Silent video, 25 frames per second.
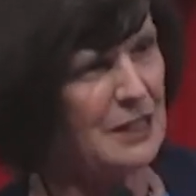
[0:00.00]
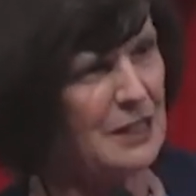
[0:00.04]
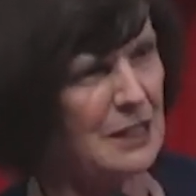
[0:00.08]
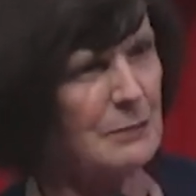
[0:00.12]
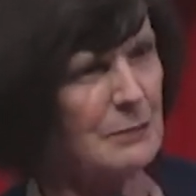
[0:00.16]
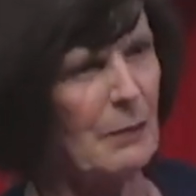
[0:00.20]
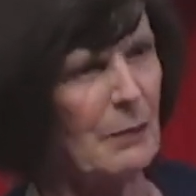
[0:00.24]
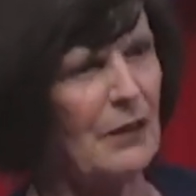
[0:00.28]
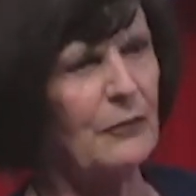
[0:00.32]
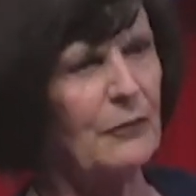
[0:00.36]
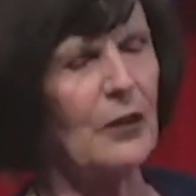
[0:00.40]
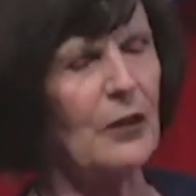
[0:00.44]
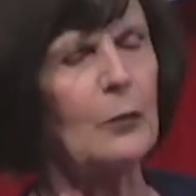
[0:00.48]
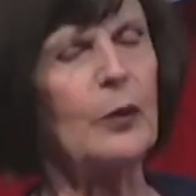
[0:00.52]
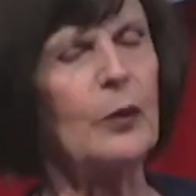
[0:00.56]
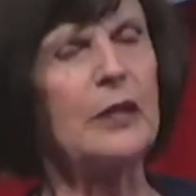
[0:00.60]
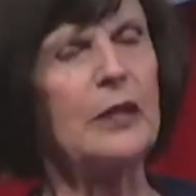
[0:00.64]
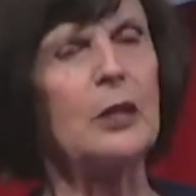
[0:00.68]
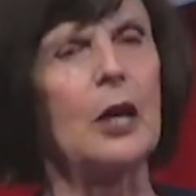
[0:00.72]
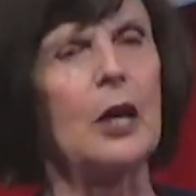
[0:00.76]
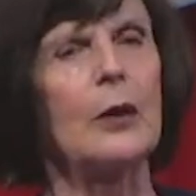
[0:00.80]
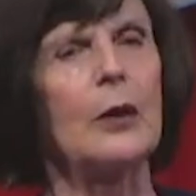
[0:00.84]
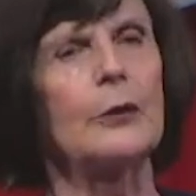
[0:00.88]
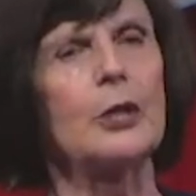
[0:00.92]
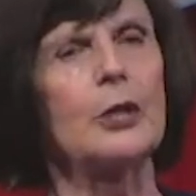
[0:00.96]
Muffin, we
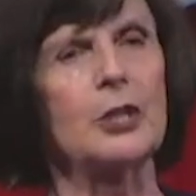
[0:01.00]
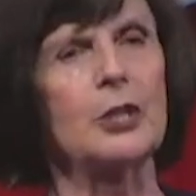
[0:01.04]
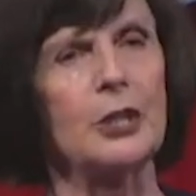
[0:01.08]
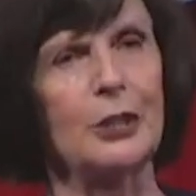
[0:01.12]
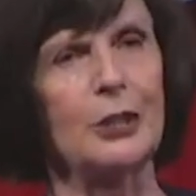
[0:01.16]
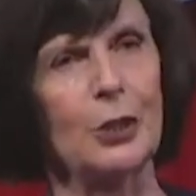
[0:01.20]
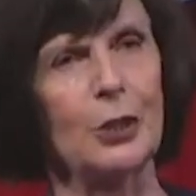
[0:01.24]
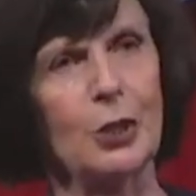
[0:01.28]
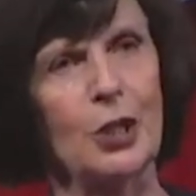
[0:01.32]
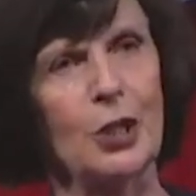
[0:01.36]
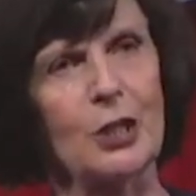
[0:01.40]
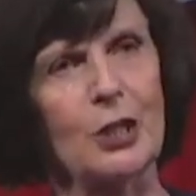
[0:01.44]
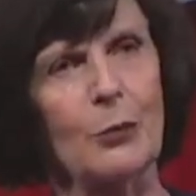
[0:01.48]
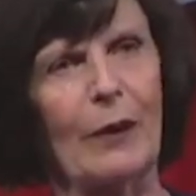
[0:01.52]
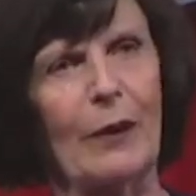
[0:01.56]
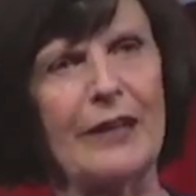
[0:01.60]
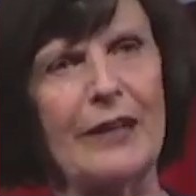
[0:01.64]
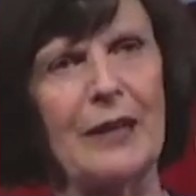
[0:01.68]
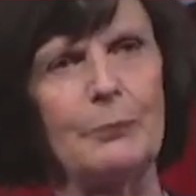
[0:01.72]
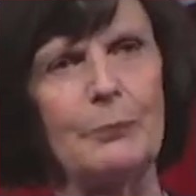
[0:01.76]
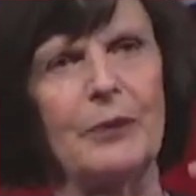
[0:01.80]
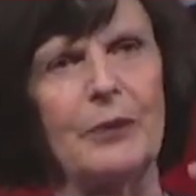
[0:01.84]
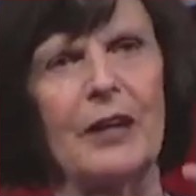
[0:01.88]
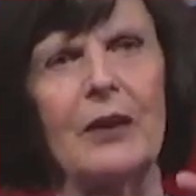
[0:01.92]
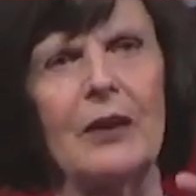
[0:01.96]
know where she is. She's right
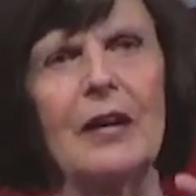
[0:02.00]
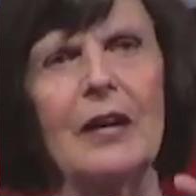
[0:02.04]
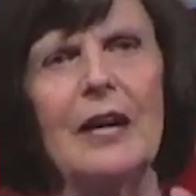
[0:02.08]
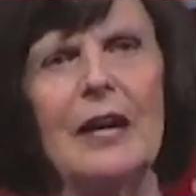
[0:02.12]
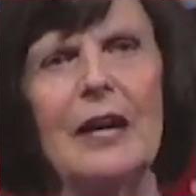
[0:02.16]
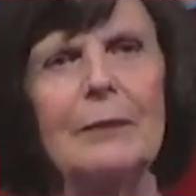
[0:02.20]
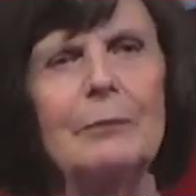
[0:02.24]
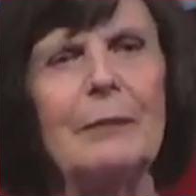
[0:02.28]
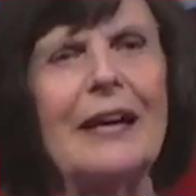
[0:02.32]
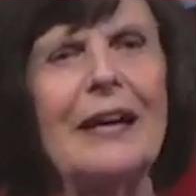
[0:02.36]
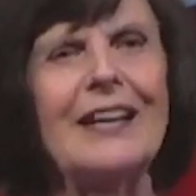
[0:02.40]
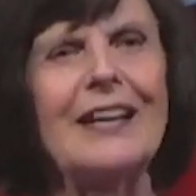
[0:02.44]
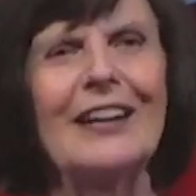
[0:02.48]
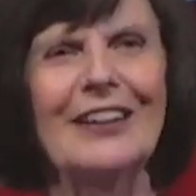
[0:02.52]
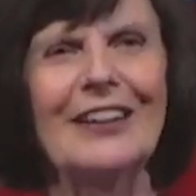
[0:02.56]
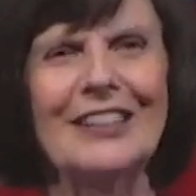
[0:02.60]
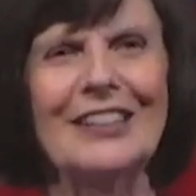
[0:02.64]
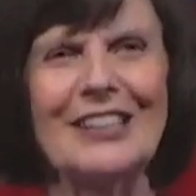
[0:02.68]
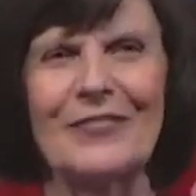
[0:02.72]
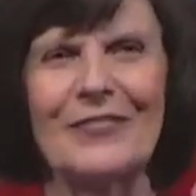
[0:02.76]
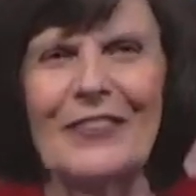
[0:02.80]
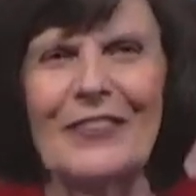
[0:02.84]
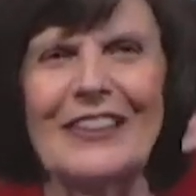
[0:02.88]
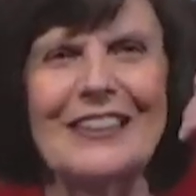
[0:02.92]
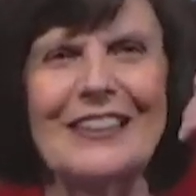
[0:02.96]
up there. My
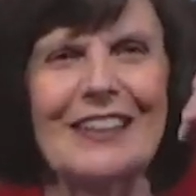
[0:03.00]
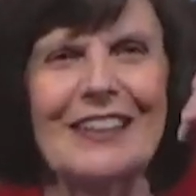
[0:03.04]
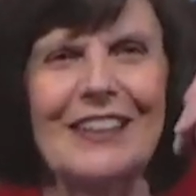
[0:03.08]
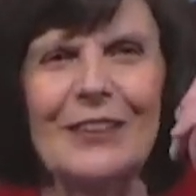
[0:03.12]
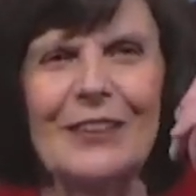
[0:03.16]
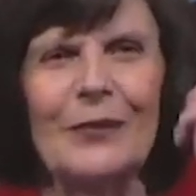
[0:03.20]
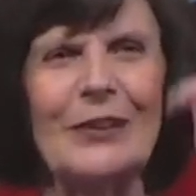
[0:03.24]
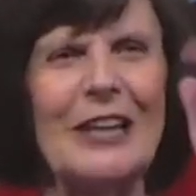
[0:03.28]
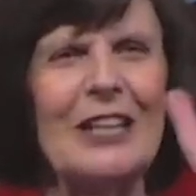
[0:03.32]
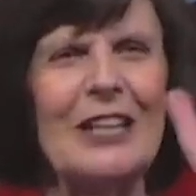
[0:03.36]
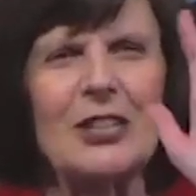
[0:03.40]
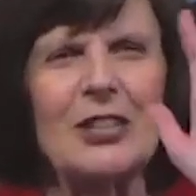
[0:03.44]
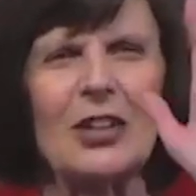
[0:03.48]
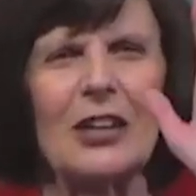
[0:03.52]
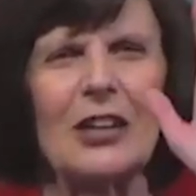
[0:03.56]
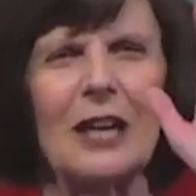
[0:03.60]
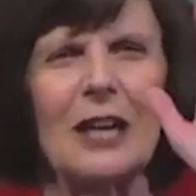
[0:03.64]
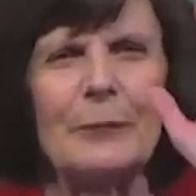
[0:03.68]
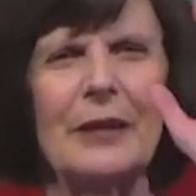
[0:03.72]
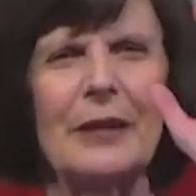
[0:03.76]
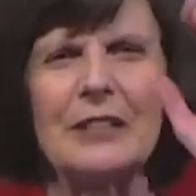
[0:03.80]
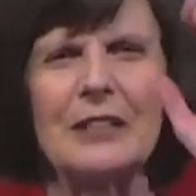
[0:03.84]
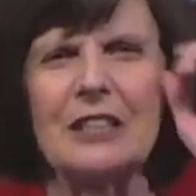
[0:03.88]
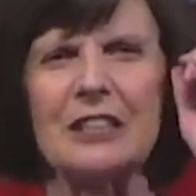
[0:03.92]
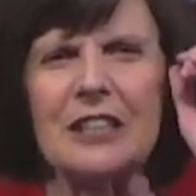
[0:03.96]
husband, when he saw him,
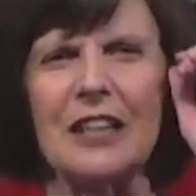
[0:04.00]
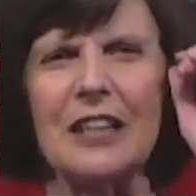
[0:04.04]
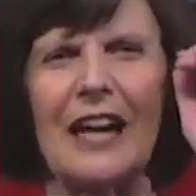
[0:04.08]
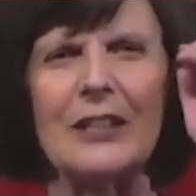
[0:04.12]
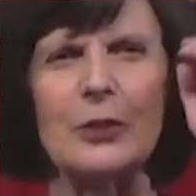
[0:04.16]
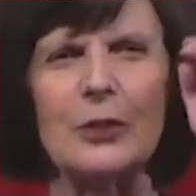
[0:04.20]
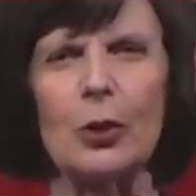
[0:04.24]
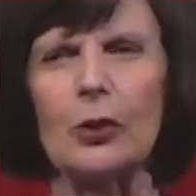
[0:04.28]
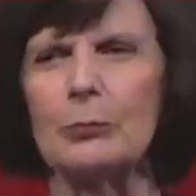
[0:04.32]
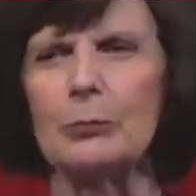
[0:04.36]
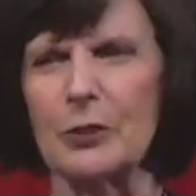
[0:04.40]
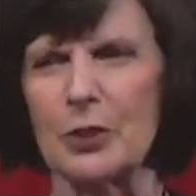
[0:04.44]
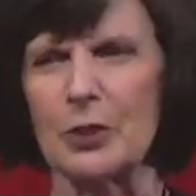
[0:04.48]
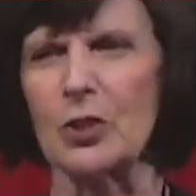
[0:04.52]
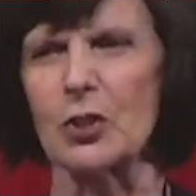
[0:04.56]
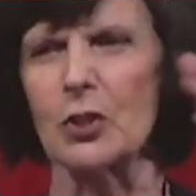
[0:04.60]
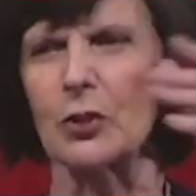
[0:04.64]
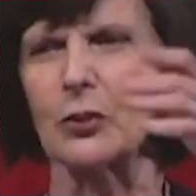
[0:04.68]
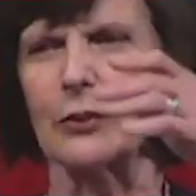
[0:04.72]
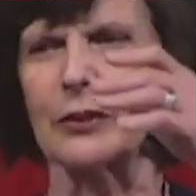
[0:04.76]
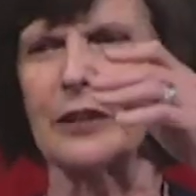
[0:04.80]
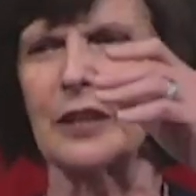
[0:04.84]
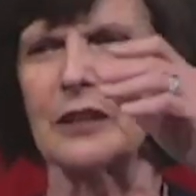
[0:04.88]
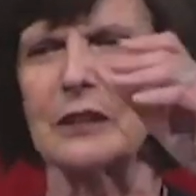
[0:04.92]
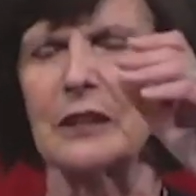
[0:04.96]
I told him the
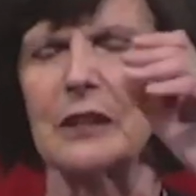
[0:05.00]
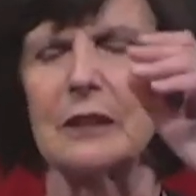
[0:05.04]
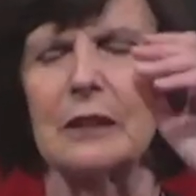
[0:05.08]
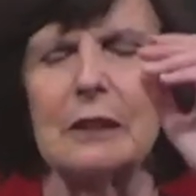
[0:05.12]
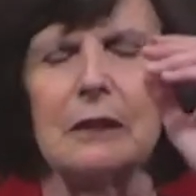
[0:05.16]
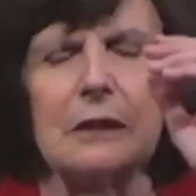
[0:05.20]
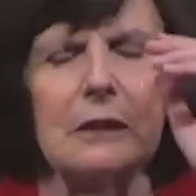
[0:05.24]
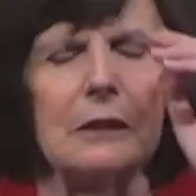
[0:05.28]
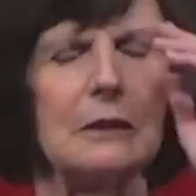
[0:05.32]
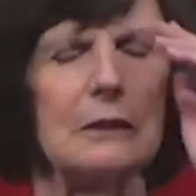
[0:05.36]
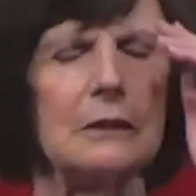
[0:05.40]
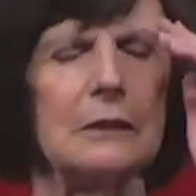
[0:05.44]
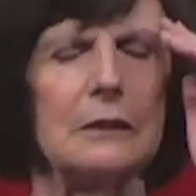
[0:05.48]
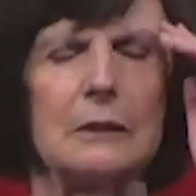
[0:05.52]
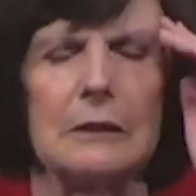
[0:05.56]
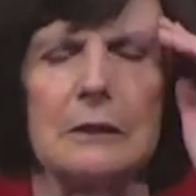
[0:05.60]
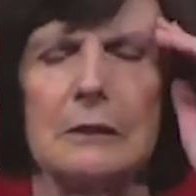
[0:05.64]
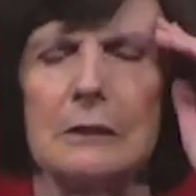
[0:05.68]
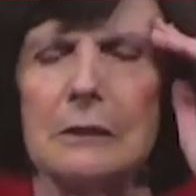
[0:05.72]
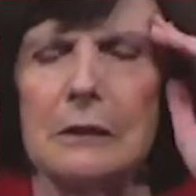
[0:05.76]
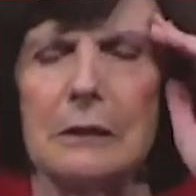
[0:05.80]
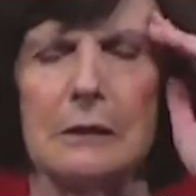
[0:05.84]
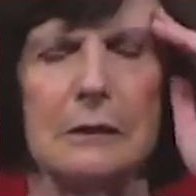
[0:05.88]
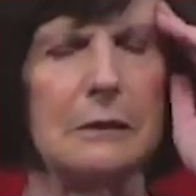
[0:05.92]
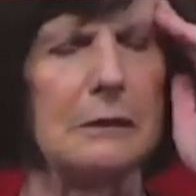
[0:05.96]
story. He thought, oh,
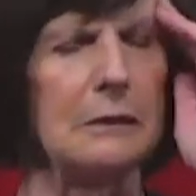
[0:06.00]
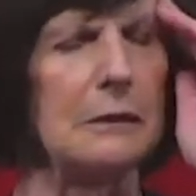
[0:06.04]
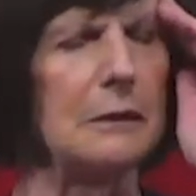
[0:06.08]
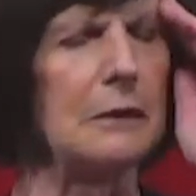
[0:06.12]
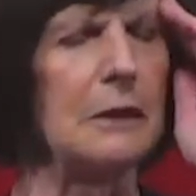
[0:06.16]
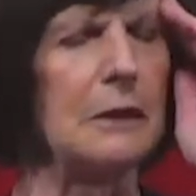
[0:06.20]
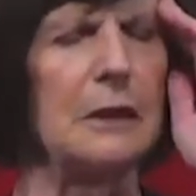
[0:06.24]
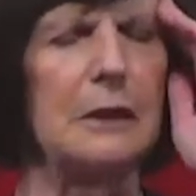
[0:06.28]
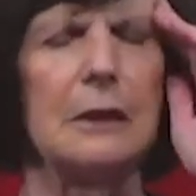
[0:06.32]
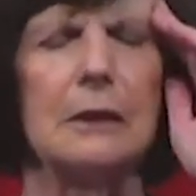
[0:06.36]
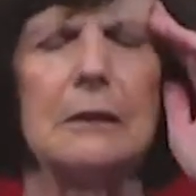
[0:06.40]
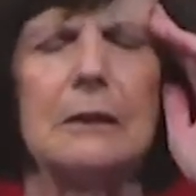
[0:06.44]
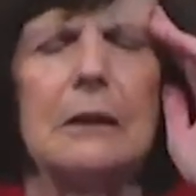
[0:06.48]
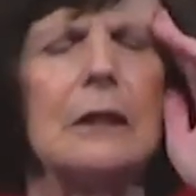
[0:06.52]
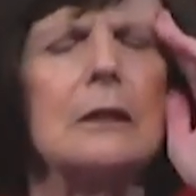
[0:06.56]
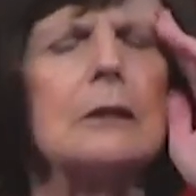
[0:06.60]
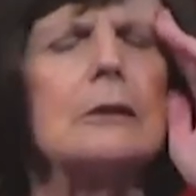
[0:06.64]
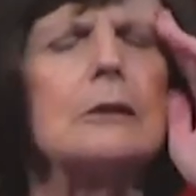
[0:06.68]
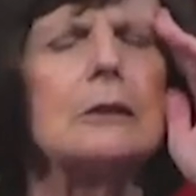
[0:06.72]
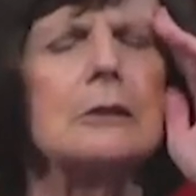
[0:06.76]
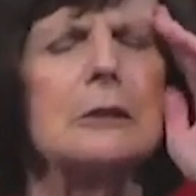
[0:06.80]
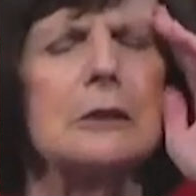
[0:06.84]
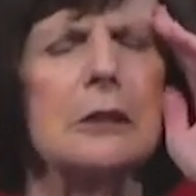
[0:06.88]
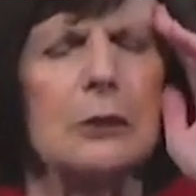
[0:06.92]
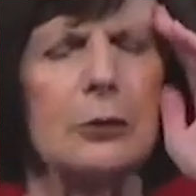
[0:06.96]
this
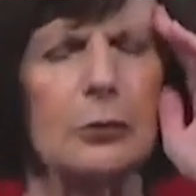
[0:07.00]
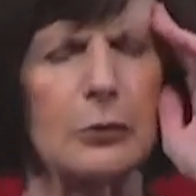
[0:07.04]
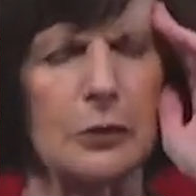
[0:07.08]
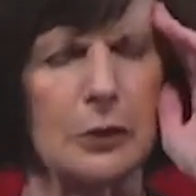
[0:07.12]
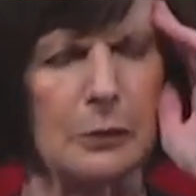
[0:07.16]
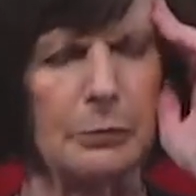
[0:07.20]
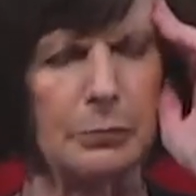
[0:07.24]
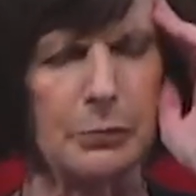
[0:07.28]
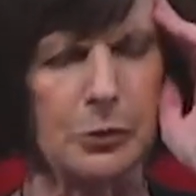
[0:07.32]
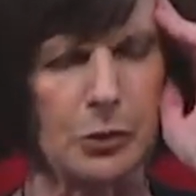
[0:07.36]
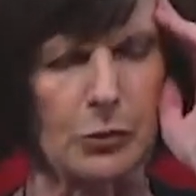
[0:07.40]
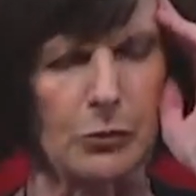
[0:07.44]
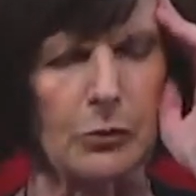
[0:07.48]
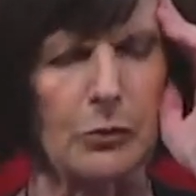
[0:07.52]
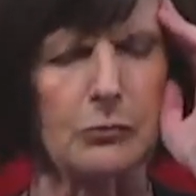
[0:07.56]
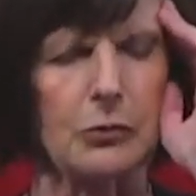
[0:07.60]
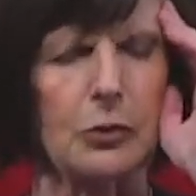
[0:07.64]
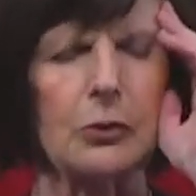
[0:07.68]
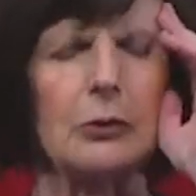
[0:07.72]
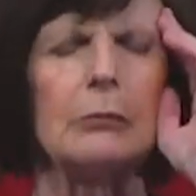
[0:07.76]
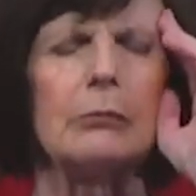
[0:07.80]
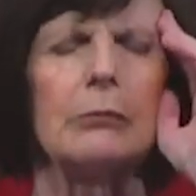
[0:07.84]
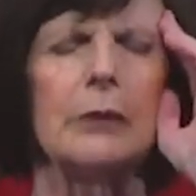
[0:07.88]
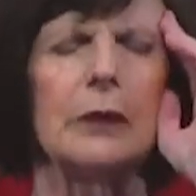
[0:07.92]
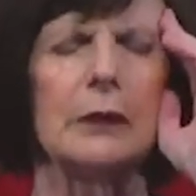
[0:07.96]
is the group JoJo
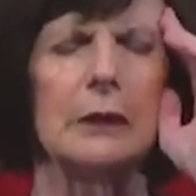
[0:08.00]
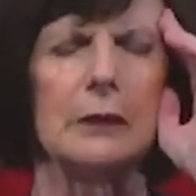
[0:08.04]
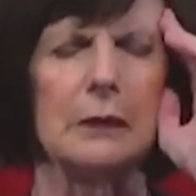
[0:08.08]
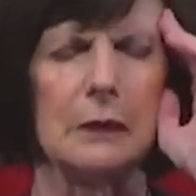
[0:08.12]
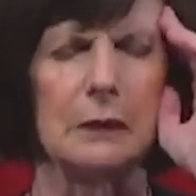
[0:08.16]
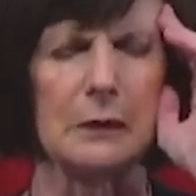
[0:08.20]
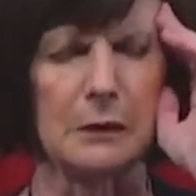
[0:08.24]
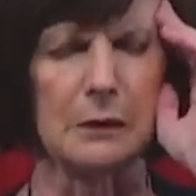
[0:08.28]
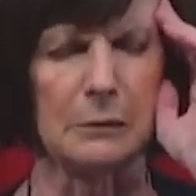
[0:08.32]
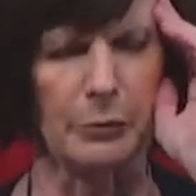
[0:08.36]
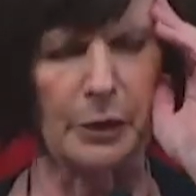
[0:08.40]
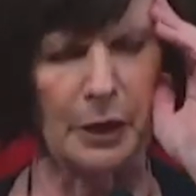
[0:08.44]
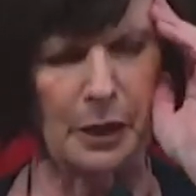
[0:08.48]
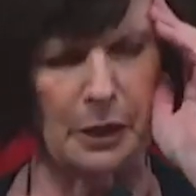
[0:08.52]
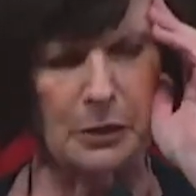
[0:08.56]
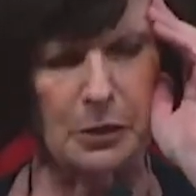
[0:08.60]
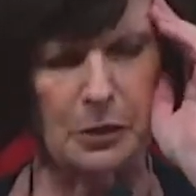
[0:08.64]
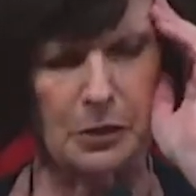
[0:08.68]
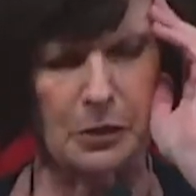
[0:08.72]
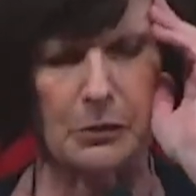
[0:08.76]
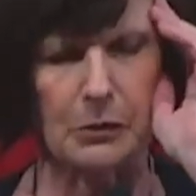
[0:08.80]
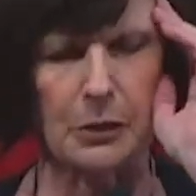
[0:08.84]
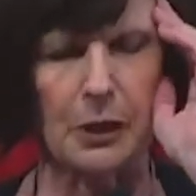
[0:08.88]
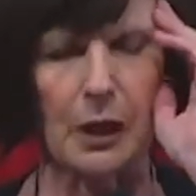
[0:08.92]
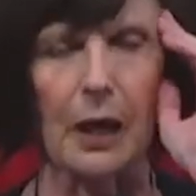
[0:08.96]
met
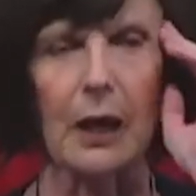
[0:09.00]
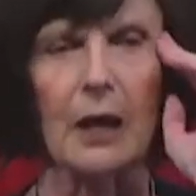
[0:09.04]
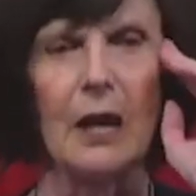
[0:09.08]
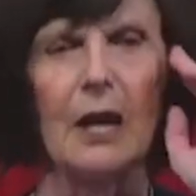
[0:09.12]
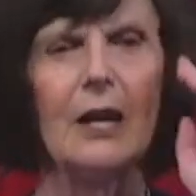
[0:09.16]
yesterday.